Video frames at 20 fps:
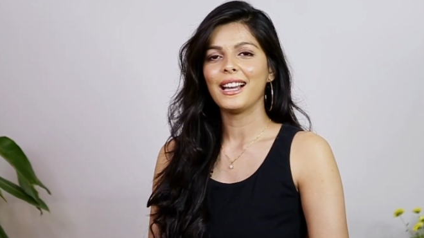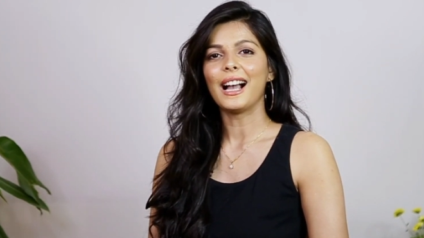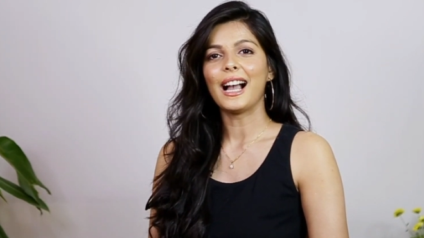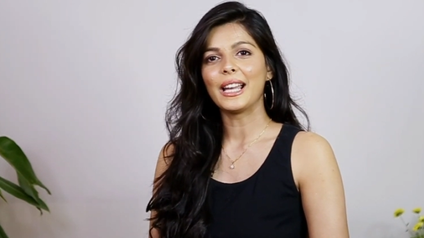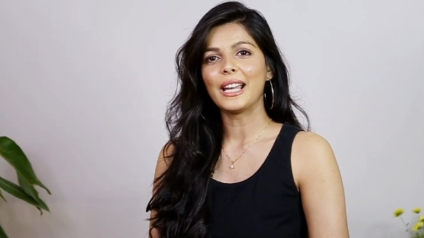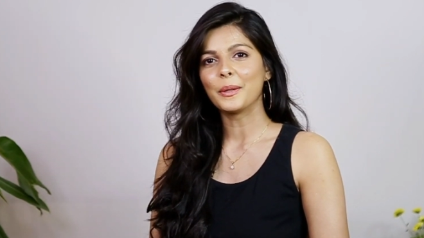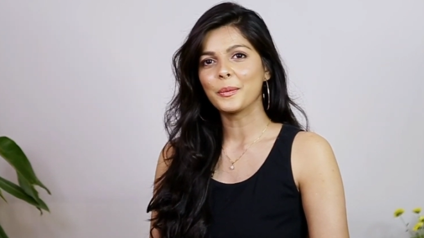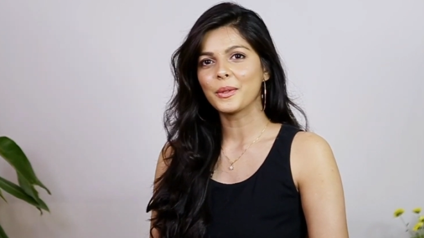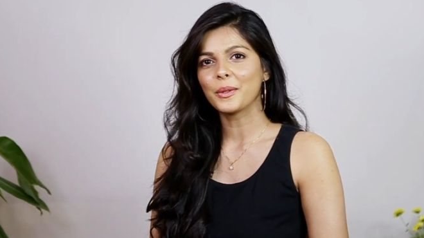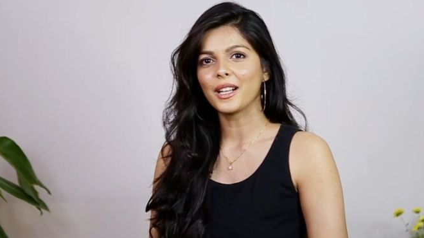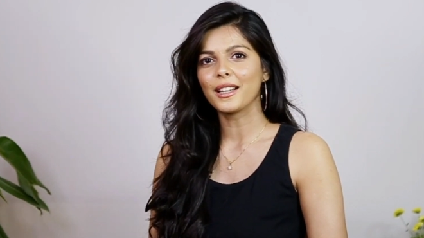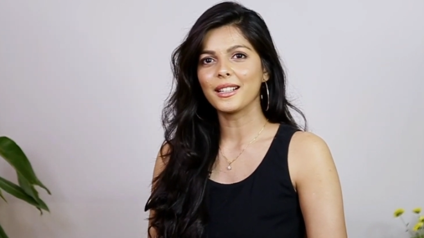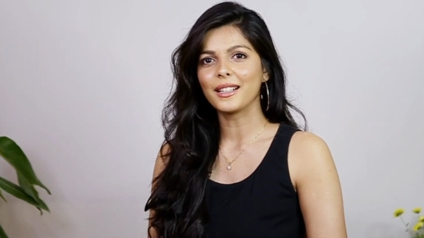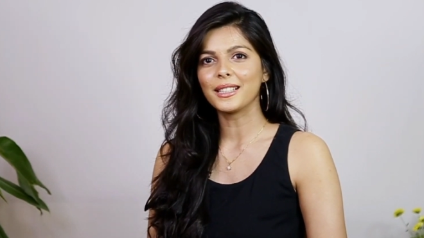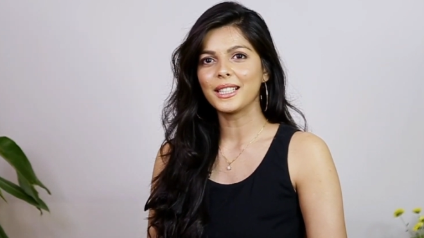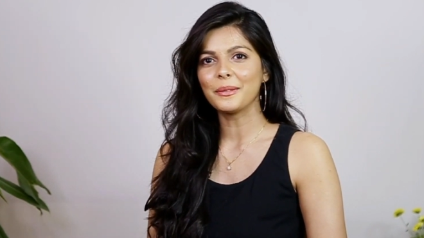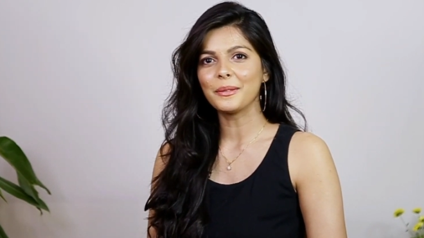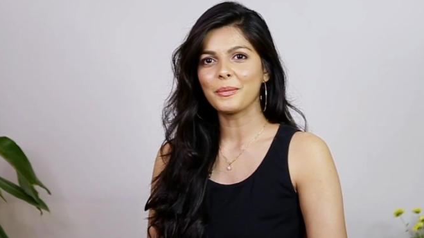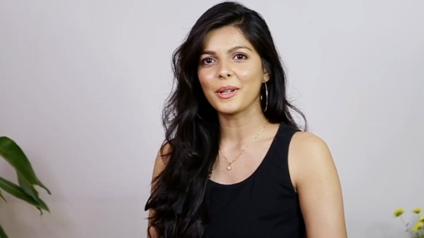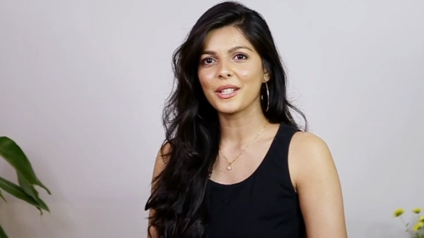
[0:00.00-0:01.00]
I am
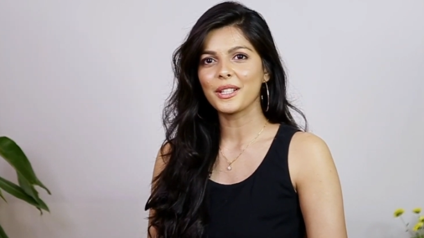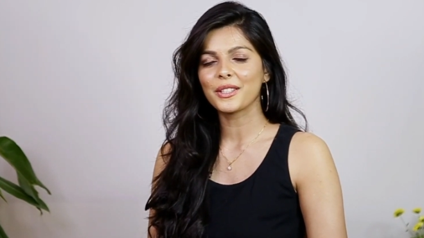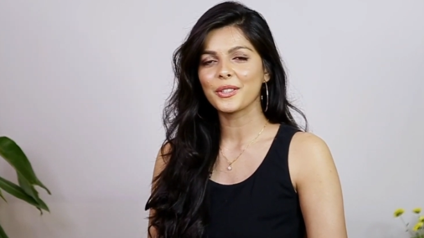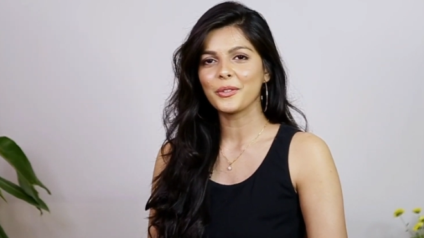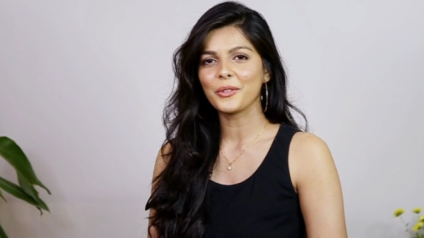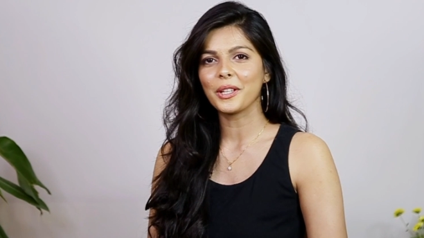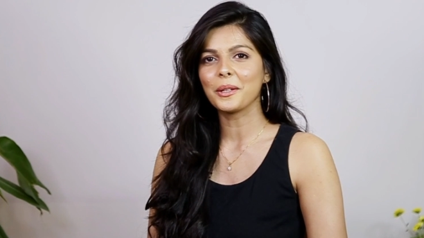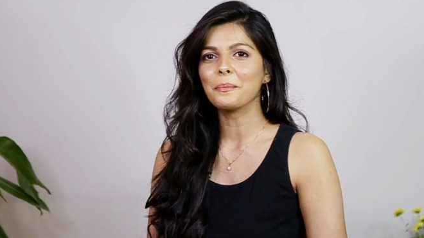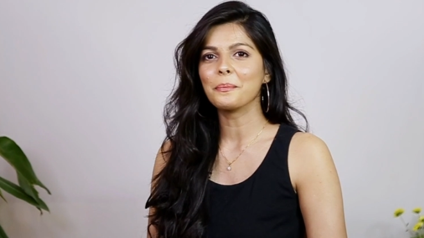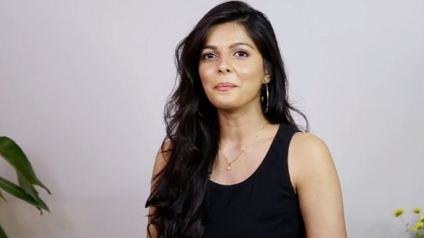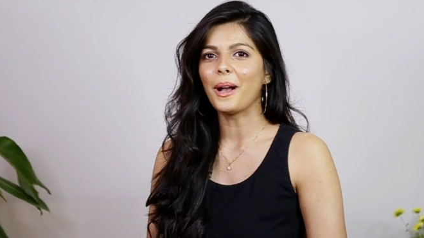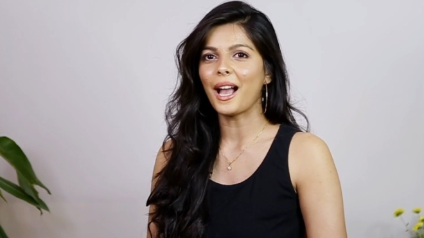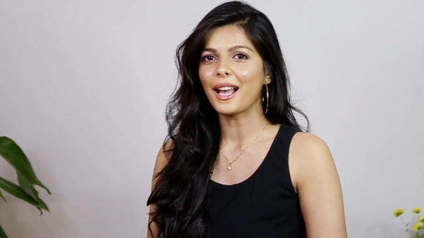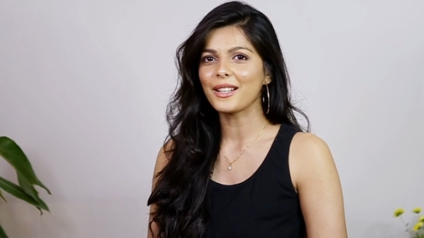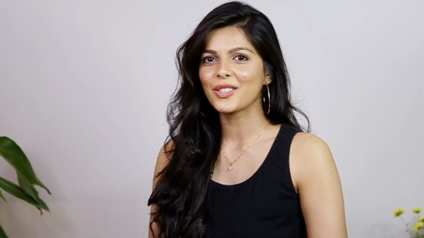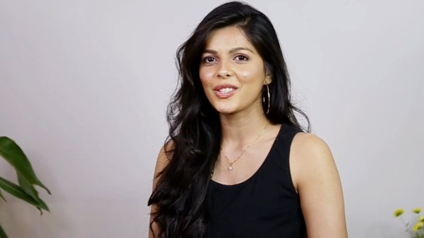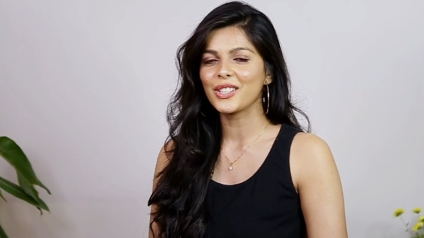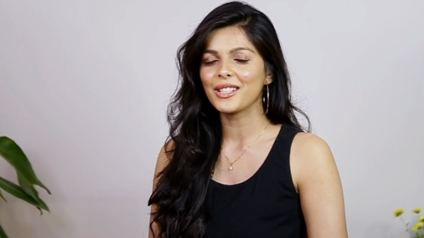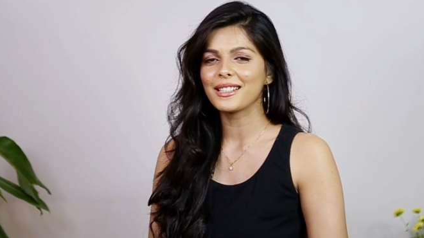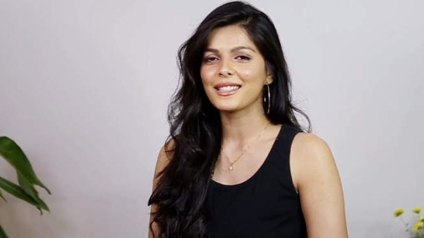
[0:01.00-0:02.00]
currently pursuing
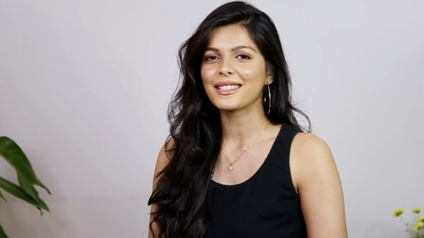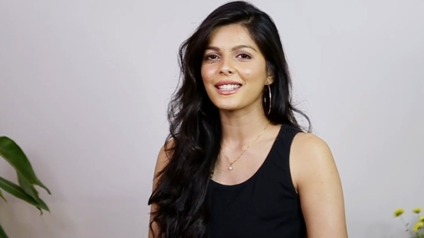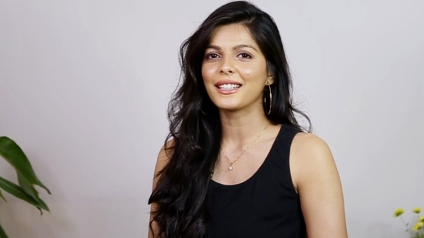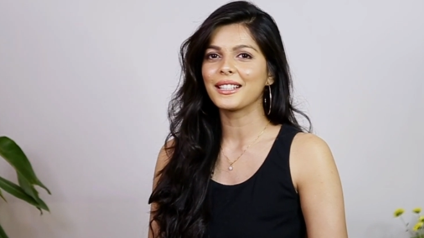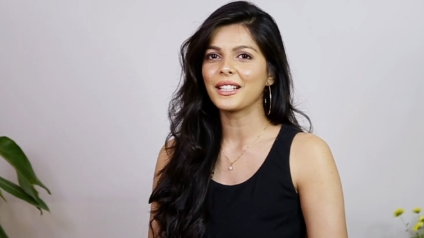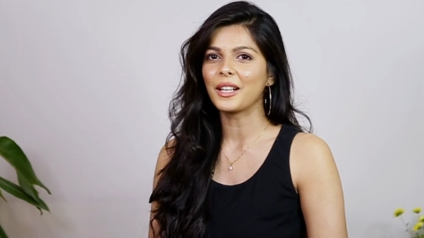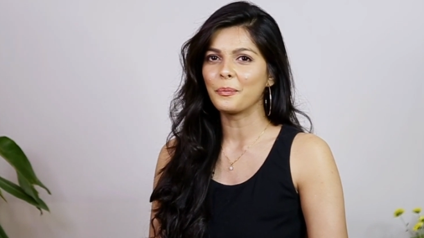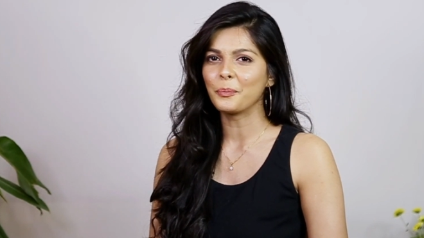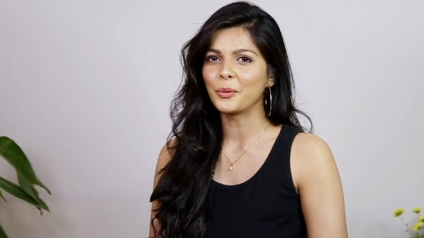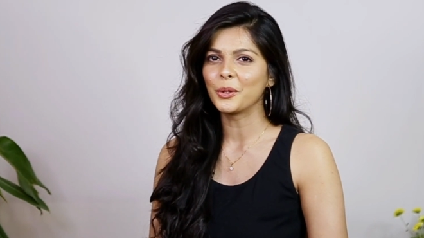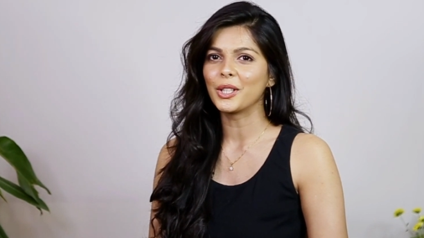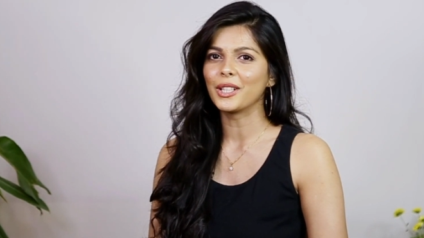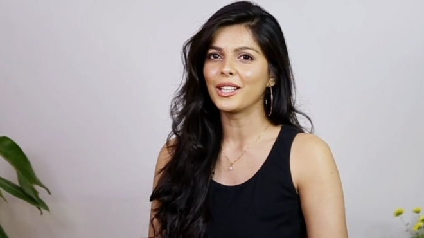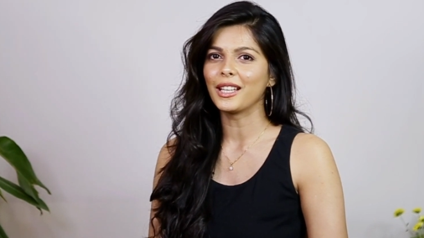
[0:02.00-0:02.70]
bachelor's in computer